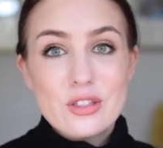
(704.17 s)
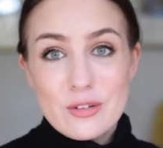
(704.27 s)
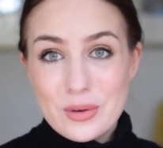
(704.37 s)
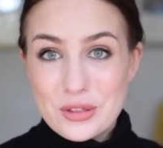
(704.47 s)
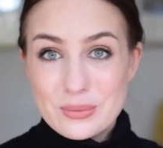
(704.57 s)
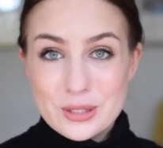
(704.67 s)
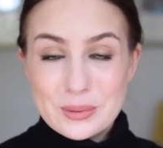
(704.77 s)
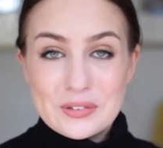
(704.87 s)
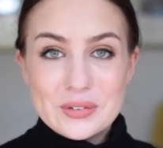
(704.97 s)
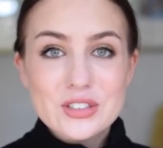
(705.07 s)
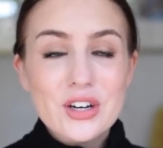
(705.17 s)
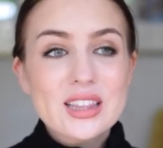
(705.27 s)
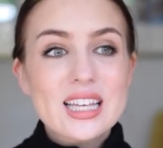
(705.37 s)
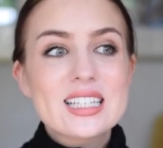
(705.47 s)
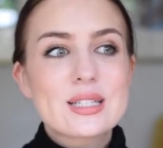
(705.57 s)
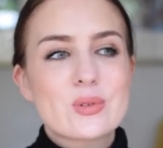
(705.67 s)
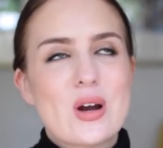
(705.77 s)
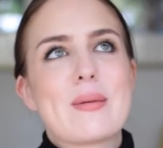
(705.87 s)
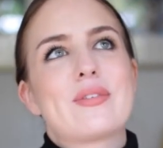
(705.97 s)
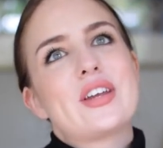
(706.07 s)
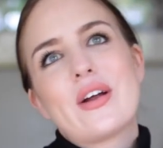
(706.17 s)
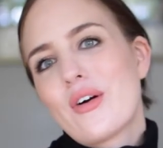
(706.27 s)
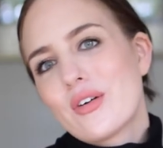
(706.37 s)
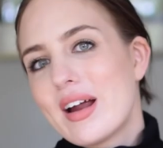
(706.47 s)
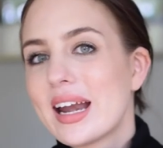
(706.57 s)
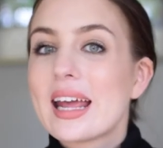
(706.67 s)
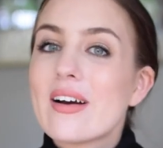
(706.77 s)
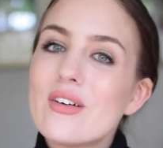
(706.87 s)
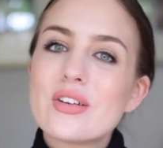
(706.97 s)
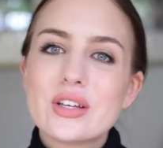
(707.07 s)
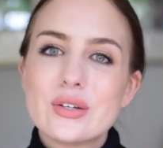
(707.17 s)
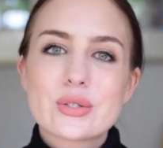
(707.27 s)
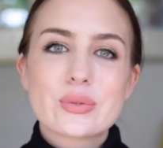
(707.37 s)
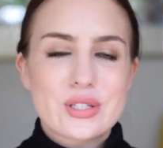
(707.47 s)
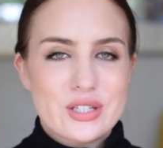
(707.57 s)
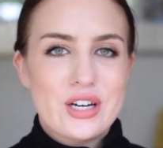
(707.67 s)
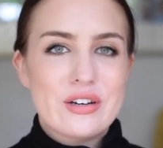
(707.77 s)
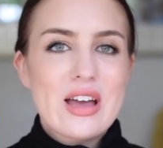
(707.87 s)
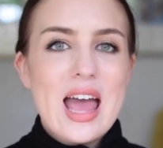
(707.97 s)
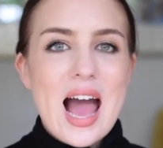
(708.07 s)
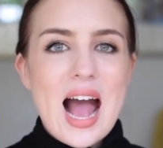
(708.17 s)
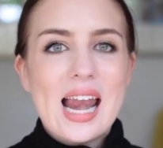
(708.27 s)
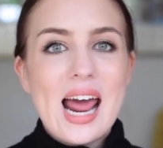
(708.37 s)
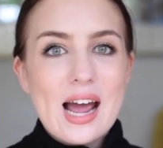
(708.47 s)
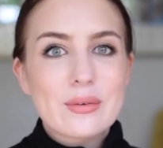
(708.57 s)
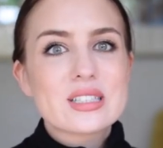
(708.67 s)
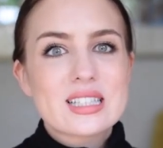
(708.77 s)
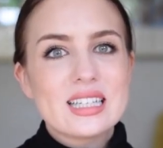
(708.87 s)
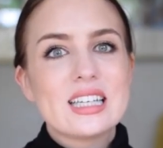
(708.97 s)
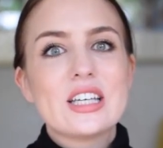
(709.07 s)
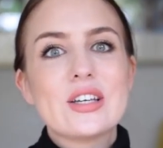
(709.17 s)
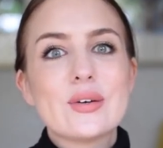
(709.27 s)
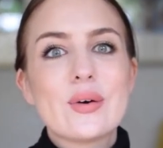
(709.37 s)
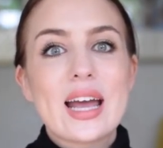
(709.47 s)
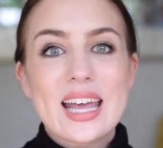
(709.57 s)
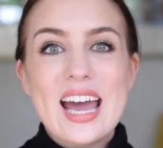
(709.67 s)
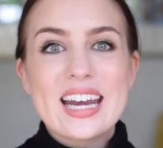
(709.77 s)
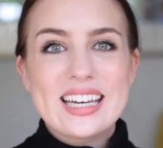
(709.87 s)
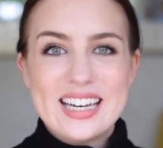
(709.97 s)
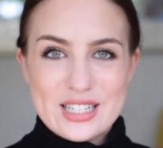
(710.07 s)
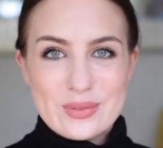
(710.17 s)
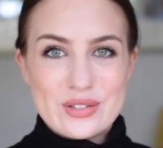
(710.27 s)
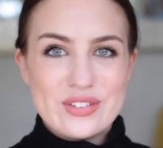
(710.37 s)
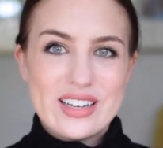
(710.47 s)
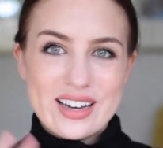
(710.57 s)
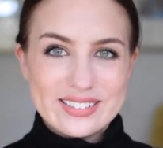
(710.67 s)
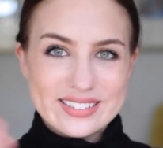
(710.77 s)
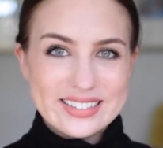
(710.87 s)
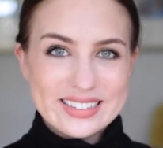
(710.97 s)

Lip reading: Give me a thumbs up if you enjoyed this, subscribe if you don't already, all the usual stuff, and I will see you again in next week's video.